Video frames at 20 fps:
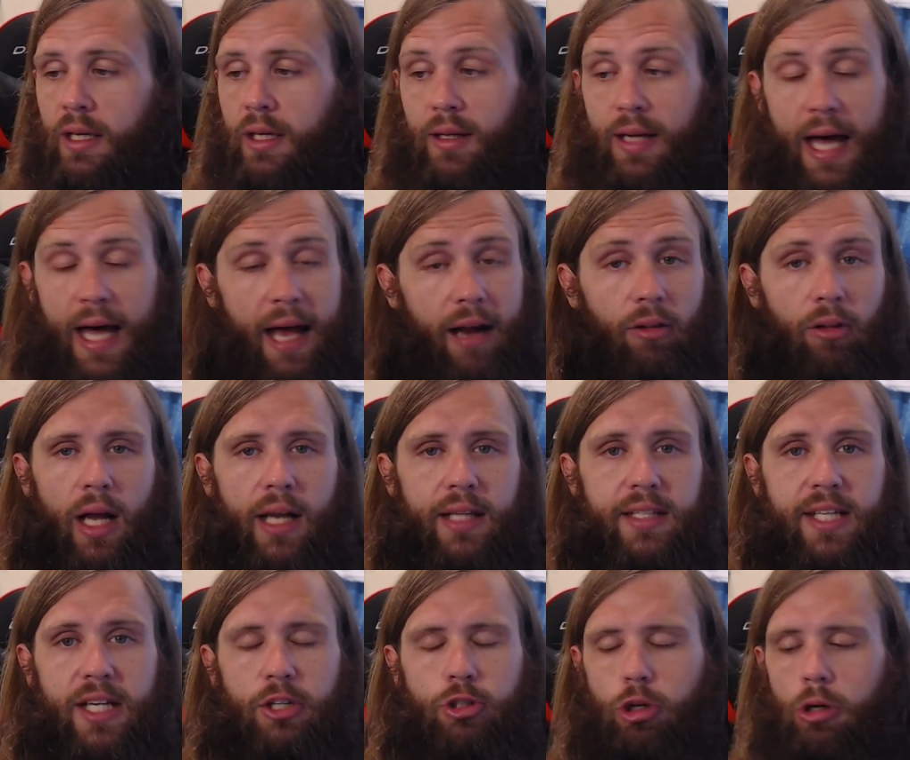had a lot of
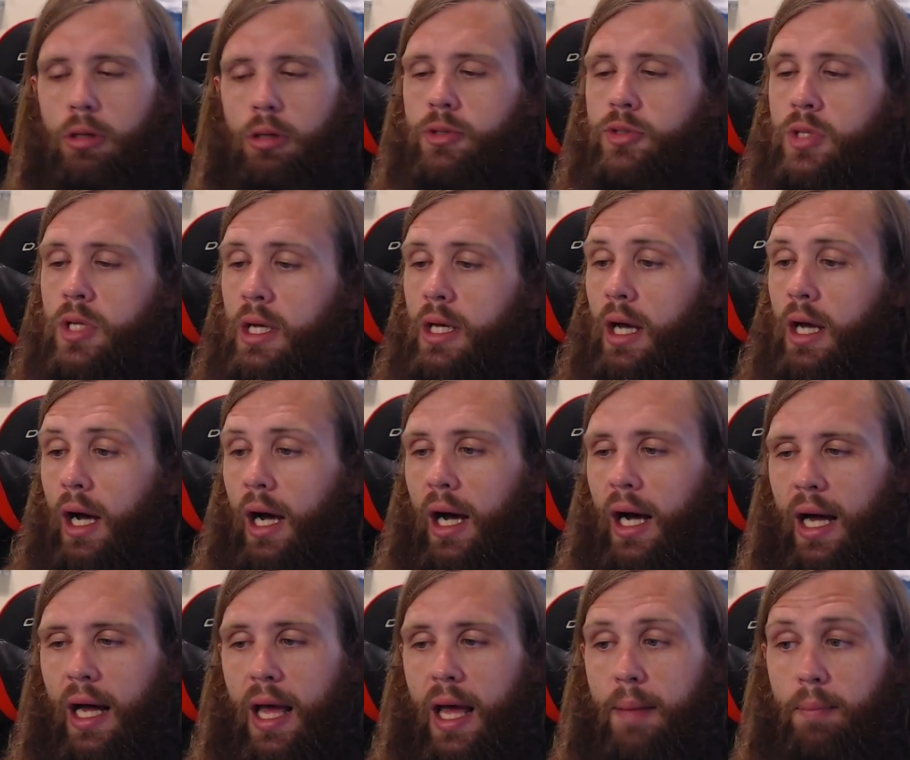tinctures,
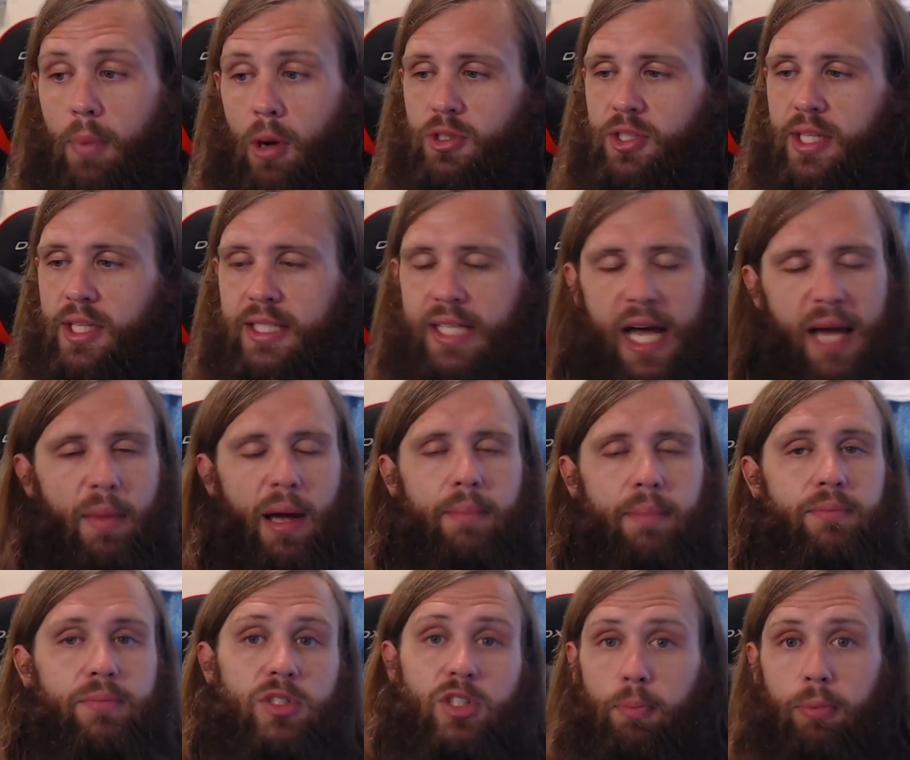uh, and most of the time
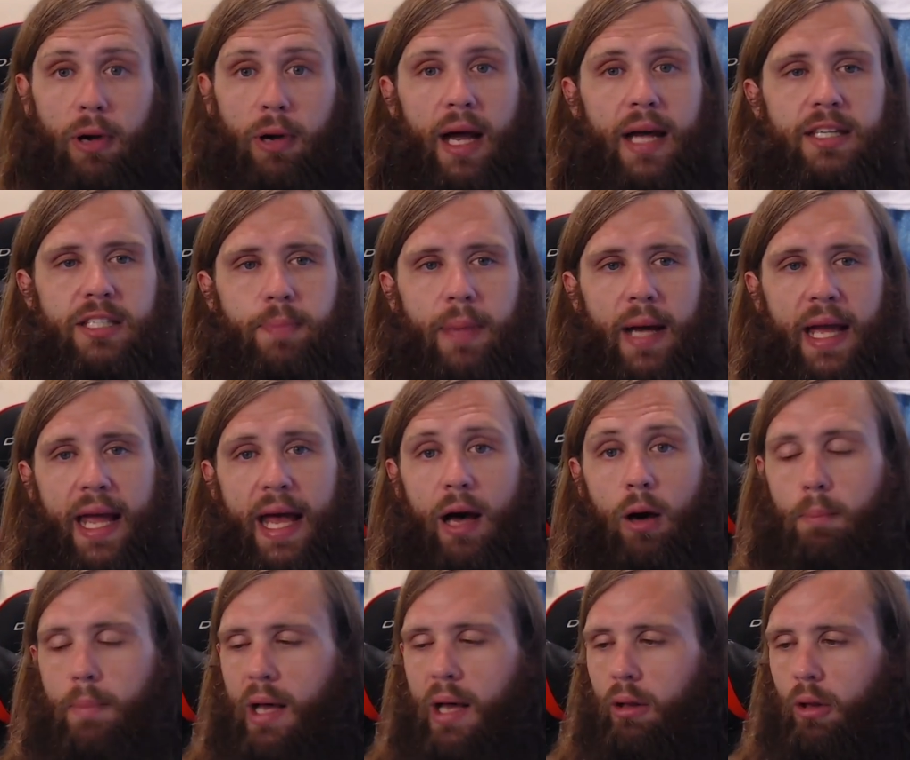I'm surprised by how
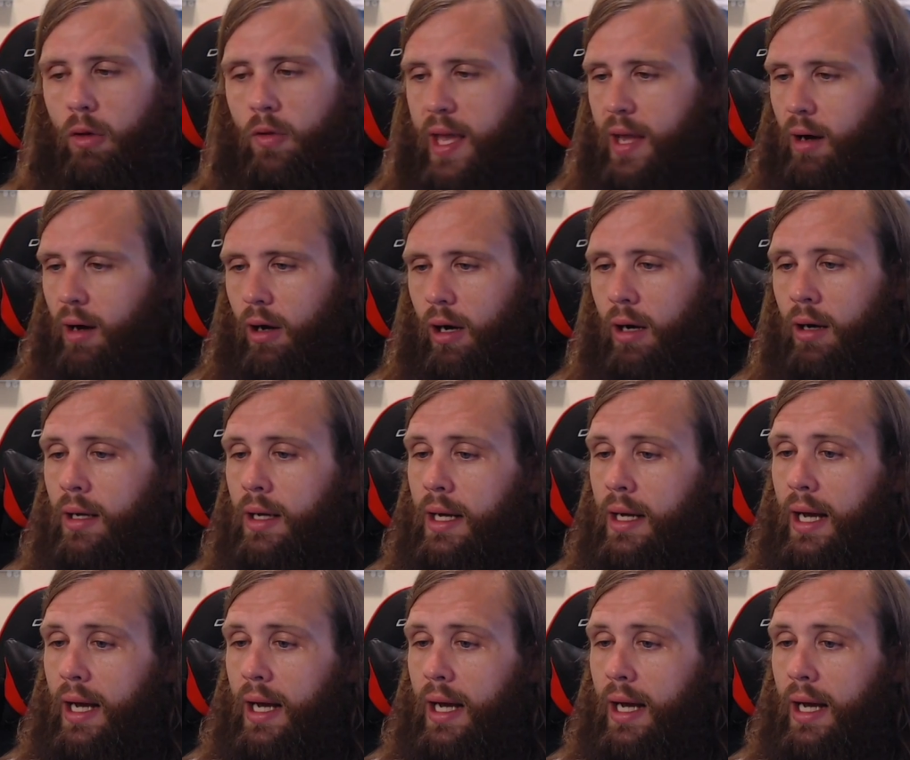mellow they are.